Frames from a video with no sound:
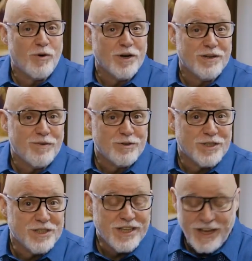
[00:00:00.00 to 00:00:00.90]
to Morning
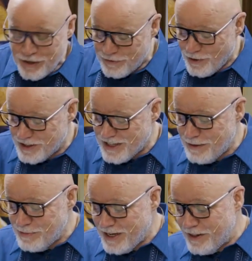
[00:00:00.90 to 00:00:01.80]
Devotions. Thank you for our
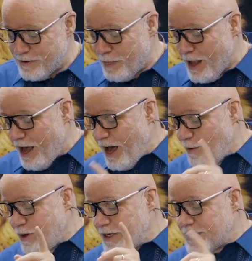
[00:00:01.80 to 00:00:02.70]
time together. I
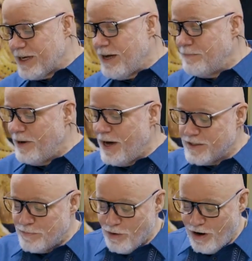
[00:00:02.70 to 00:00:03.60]
want us to come
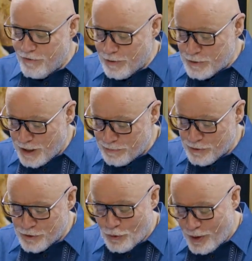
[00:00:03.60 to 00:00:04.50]
back to Proverbs
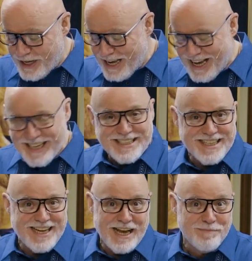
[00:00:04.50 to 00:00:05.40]
chapter 28
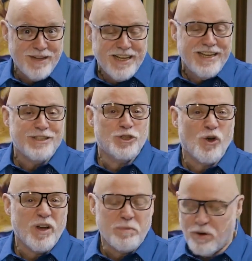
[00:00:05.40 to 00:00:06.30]
today. I'm
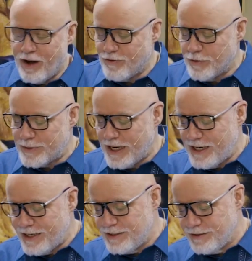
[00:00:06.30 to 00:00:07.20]
enjoying Proverbs
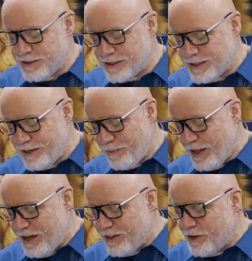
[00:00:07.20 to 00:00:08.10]
lately, as you can see.
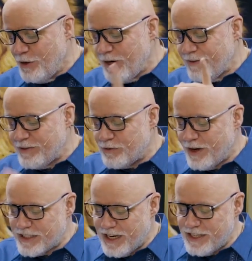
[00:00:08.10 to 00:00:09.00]
The New Living
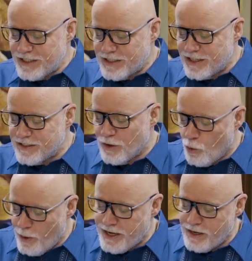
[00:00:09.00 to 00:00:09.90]
Translation says, The
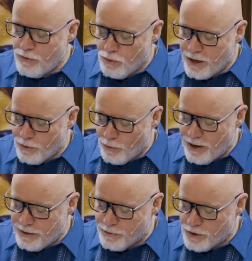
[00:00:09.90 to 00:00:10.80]
wicked run
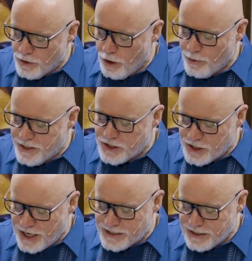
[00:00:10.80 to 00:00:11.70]
away when no one is
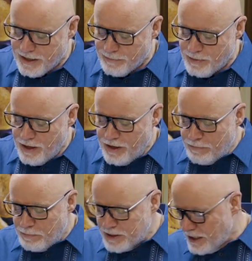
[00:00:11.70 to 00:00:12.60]
chasing them,
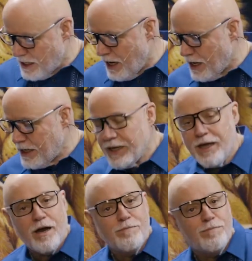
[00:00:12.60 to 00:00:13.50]
but the godly
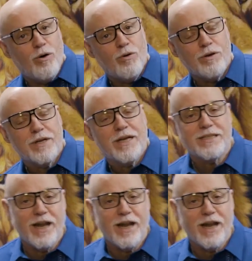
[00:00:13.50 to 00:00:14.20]
are bold as